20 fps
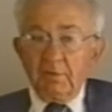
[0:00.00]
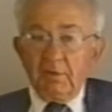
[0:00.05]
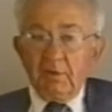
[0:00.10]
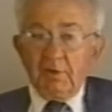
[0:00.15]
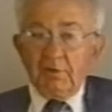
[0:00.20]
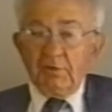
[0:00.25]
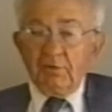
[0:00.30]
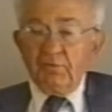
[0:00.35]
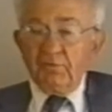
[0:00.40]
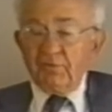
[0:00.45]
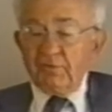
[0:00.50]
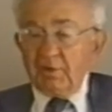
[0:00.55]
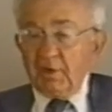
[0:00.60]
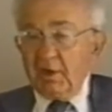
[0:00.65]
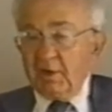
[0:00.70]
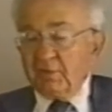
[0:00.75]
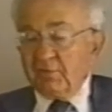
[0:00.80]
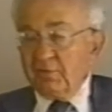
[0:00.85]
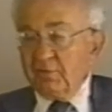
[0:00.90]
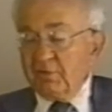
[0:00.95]
a new
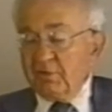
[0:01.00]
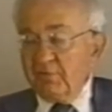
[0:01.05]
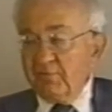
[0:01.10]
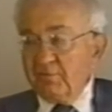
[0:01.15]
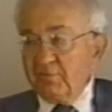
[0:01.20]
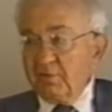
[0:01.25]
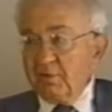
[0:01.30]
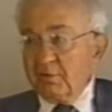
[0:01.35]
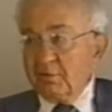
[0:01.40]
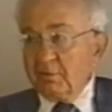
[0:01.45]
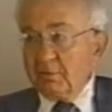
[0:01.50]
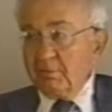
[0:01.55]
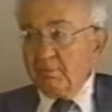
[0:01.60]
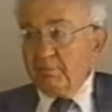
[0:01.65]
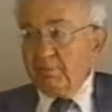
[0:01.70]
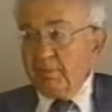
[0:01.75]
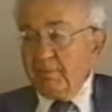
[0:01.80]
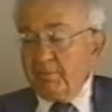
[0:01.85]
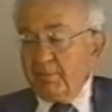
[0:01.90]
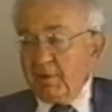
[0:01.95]
stock certificate
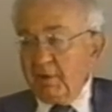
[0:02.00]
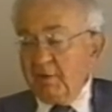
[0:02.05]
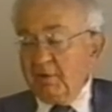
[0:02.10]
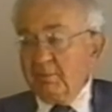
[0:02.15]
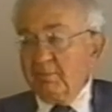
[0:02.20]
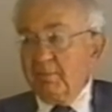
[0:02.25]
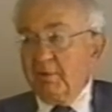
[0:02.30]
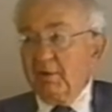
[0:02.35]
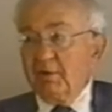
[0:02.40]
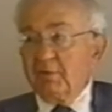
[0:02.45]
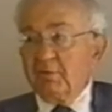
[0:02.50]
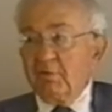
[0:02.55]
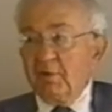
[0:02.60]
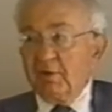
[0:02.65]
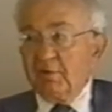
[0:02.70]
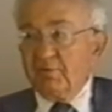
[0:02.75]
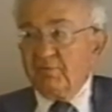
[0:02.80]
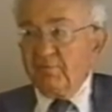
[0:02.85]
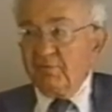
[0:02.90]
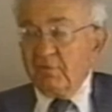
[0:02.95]
prepared by
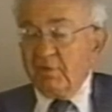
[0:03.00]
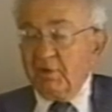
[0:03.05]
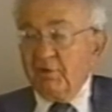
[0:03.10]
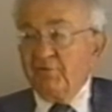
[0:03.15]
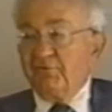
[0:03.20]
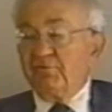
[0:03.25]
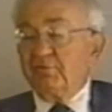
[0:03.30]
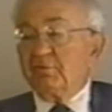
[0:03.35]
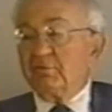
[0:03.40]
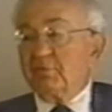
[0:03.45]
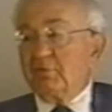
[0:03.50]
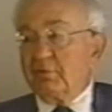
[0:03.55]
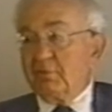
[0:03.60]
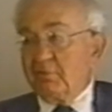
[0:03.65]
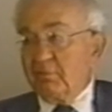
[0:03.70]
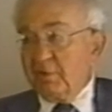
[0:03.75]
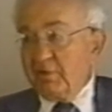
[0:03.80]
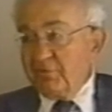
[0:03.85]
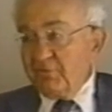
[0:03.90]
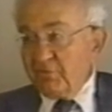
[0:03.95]
transfer agent and
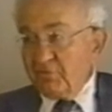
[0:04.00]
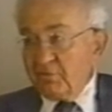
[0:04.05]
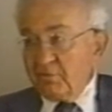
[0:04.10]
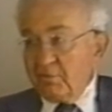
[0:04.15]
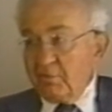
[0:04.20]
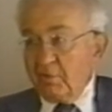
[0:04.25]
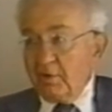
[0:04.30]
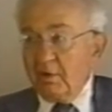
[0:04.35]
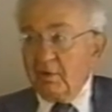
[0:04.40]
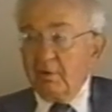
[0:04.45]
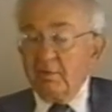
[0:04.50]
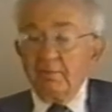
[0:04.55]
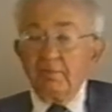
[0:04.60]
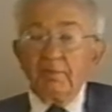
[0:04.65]
a registrar.